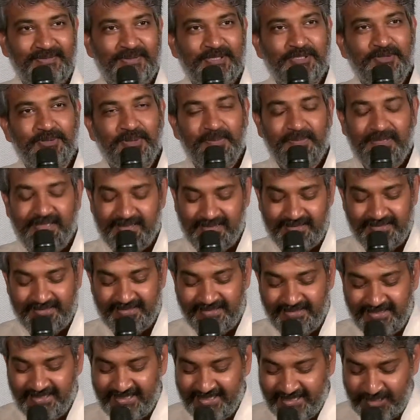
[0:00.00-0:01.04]
which will be a
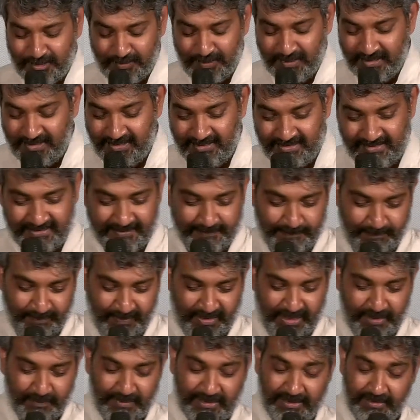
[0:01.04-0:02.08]
great experience,
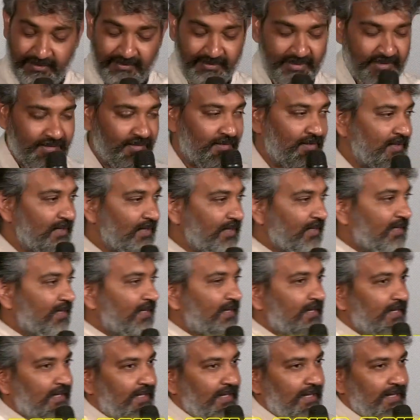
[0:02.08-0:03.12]
I believe. And
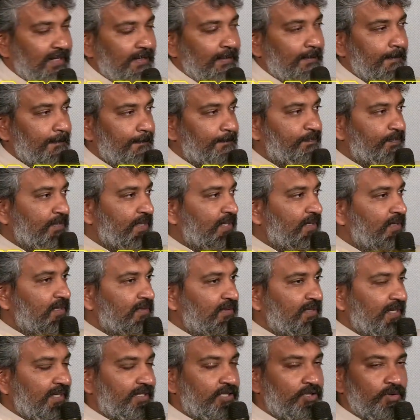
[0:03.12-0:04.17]

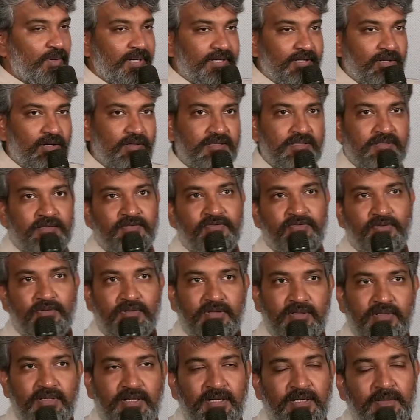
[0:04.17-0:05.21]
thank you INOX
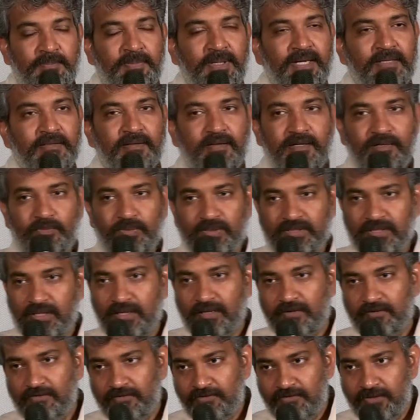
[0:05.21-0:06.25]
for partnering with
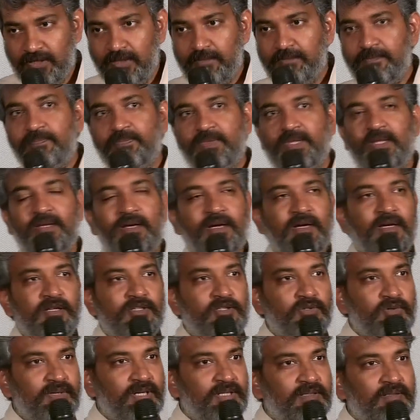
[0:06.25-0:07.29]
our film.
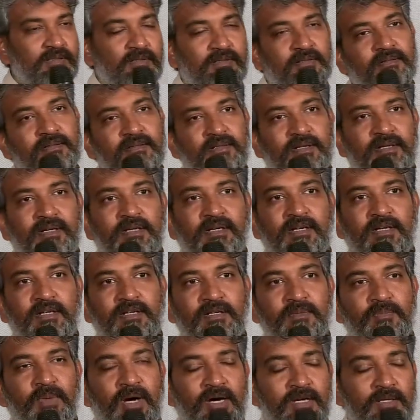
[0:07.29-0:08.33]
Together,
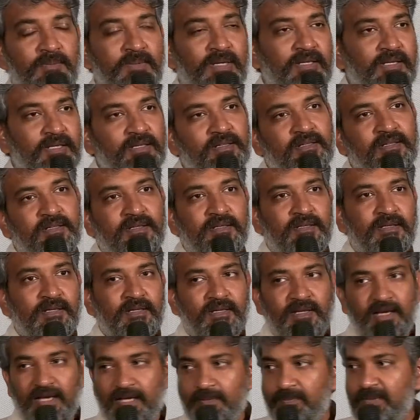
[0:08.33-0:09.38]
Baahubali,
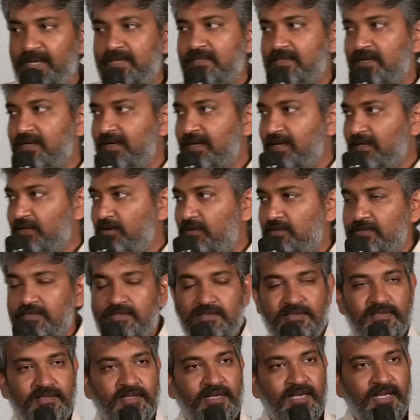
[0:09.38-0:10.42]
IMAX and
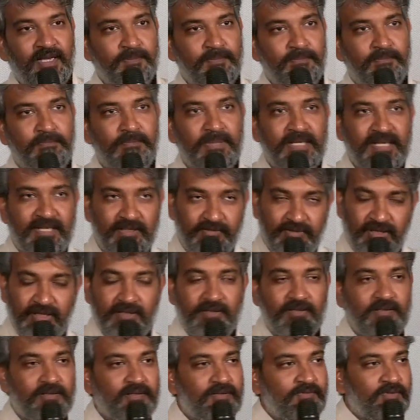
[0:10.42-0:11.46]
INOX, I am
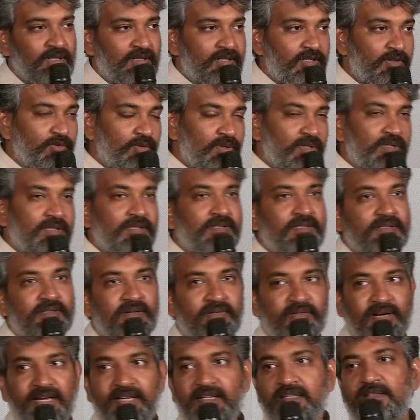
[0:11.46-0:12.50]
believing, will give you a
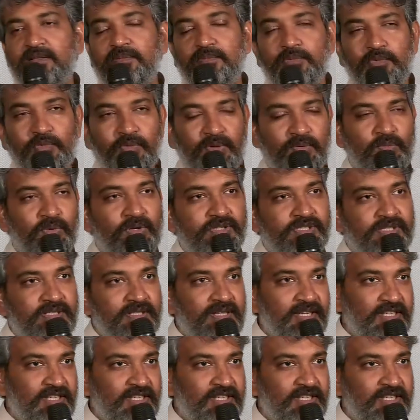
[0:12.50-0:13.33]
great movie watching